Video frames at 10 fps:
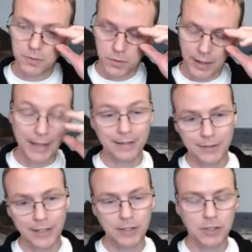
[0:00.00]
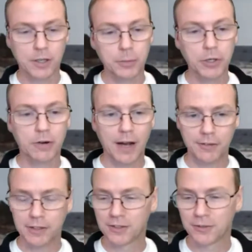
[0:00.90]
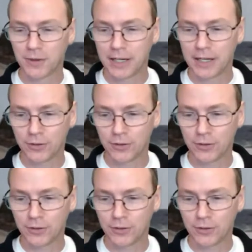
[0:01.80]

I teach computer graphics, right?